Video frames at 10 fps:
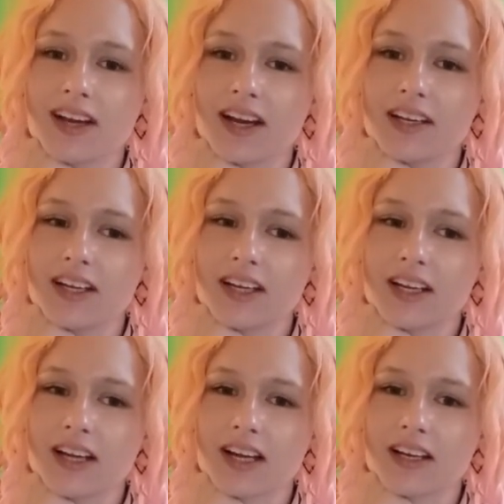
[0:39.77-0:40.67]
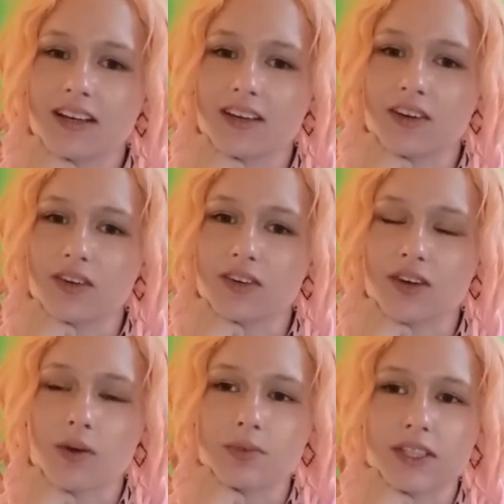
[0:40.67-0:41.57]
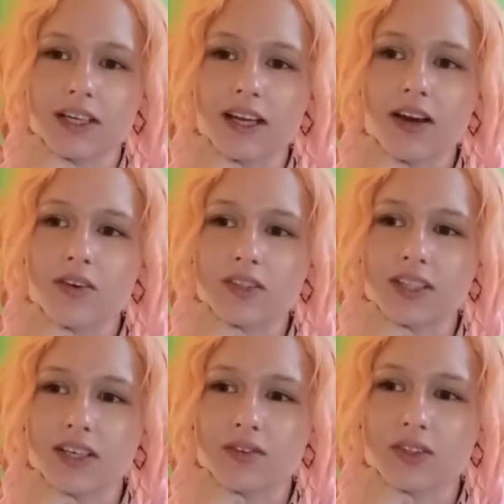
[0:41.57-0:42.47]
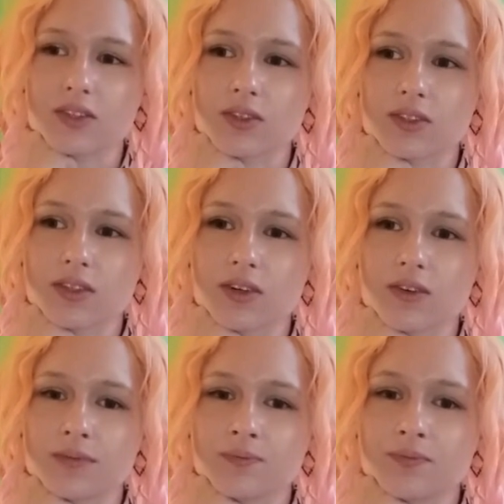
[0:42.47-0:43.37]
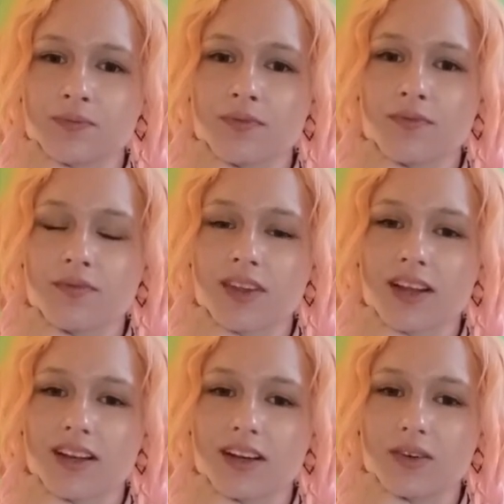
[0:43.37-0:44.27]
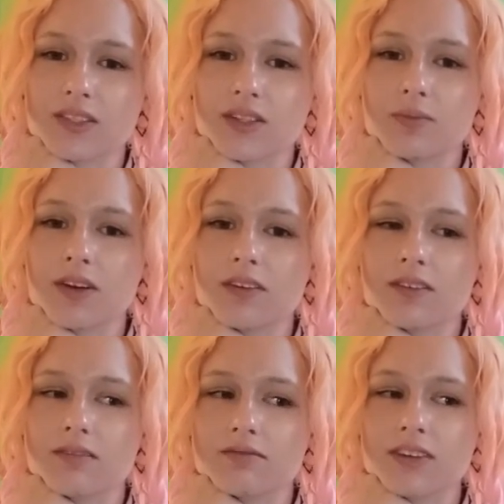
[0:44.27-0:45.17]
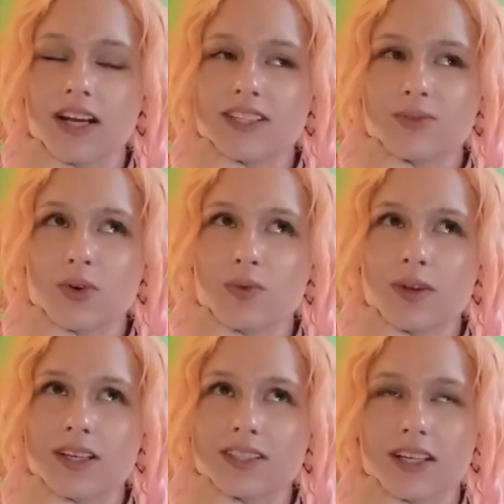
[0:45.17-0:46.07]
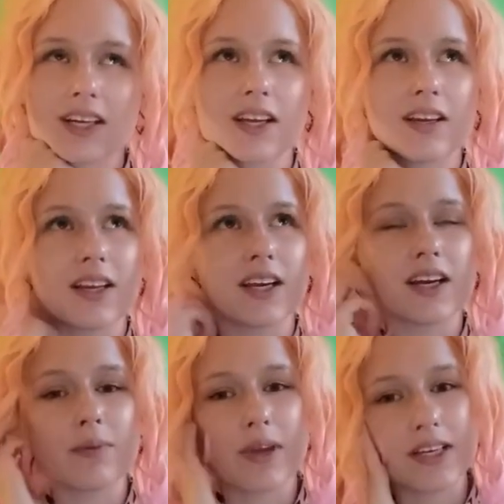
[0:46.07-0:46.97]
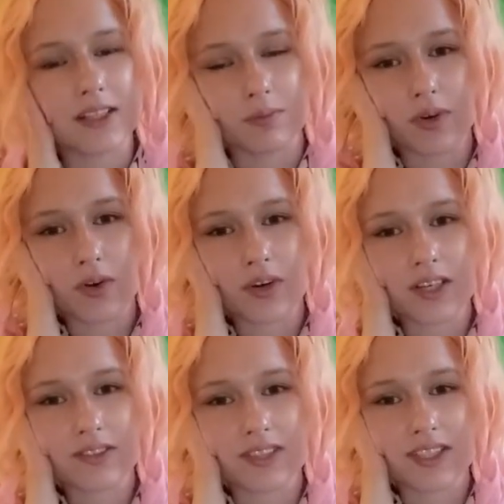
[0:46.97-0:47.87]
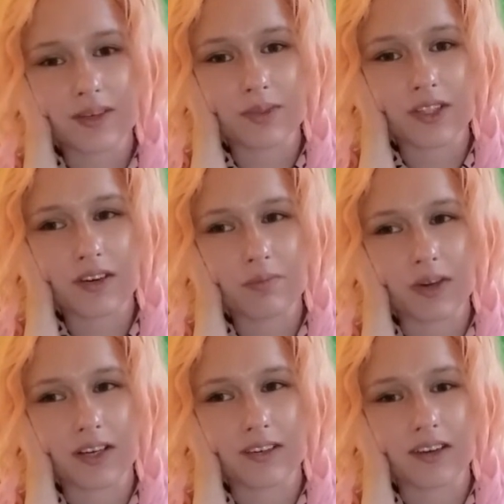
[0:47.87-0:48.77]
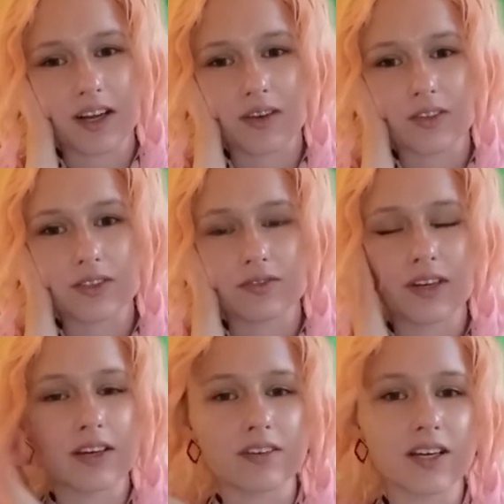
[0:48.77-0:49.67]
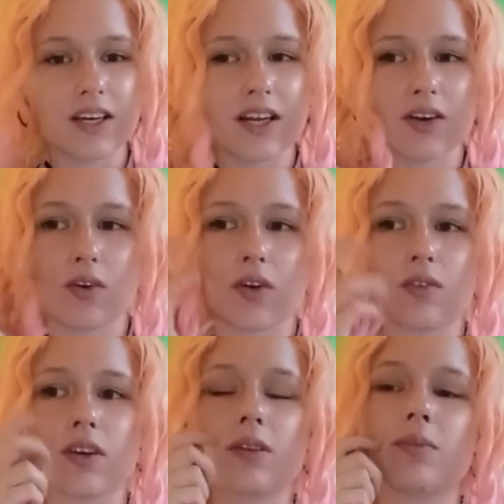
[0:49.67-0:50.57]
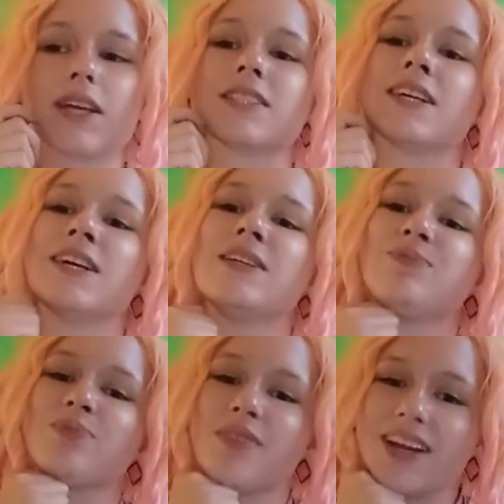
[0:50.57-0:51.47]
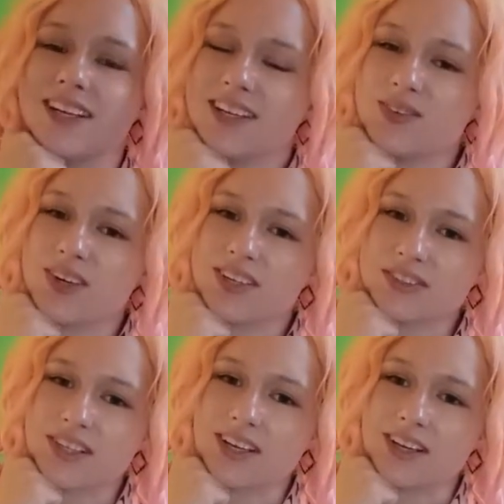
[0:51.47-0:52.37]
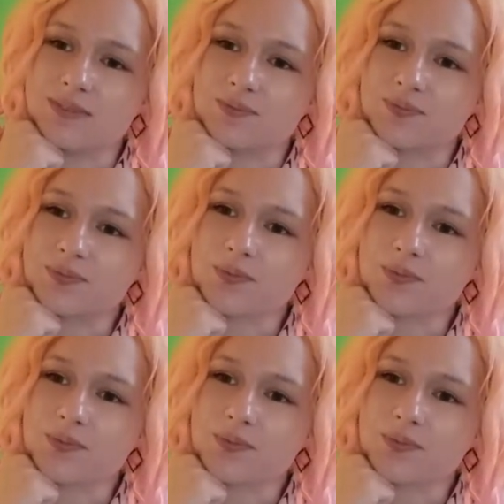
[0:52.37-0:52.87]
yeah, I think it had a lot of ups and downs, and it was also there was some nice moments, and I think I made some progress with some stuff, but I also felt really like all over the place. I think one of the